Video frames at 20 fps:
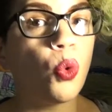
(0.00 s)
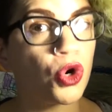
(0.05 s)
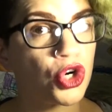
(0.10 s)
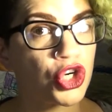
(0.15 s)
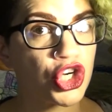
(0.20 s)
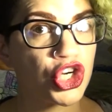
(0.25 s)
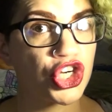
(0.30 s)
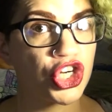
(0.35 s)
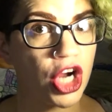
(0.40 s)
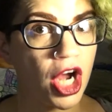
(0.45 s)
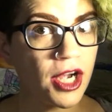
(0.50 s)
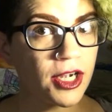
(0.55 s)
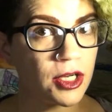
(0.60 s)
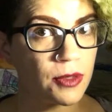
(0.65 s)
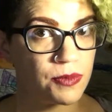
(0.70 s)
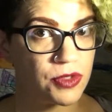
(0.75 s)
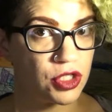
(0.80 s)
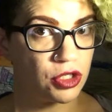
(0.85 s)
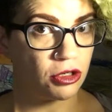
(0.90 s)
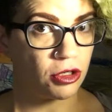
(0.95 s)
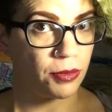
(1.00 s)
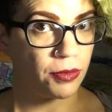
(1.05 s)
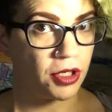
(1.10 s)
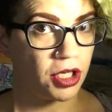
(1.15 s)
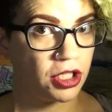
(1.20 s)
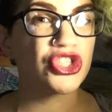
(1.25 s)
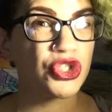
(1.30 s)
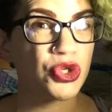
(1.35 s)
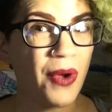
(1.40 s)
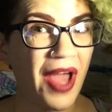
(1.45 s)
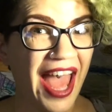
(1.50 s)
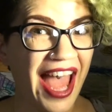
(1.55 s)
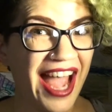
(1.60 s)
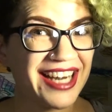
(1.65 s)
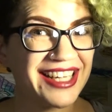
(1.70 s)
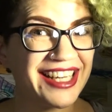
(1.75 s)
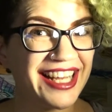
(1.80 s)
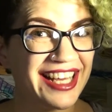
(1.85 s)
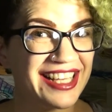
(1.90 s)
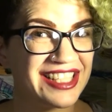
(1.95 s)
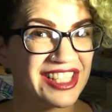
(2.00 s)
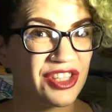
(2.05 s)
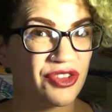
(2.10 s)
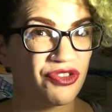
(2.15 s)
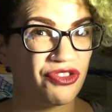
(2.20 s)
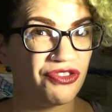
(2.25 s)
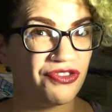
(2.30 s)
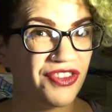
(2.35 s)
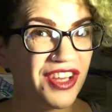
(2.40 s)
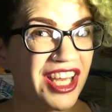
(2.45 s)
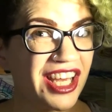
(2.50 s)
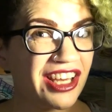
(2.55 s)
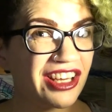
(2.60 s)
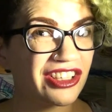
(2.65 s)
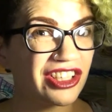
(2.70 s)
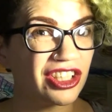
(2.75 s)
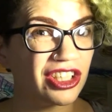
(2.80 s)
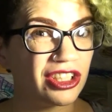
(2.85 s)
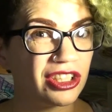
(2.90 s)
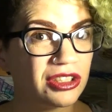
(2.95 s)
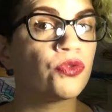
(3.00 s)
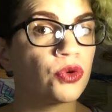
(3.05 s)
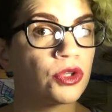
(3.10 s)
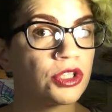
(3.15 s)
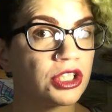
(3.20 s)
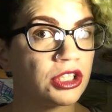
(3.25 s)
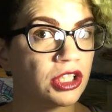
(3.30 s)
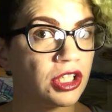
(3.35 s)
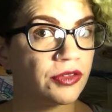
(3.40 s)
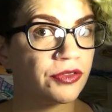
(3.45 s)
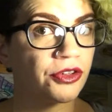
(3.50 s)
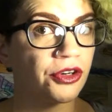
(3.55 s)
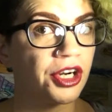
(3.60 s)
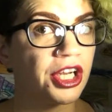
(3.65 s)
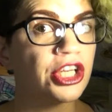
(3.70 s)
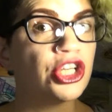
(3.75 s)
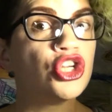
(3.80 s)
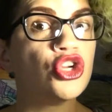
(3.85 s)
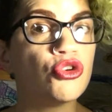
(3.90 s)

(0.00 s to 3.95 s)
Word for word: or shock absorber, to act as the vehicle for delivering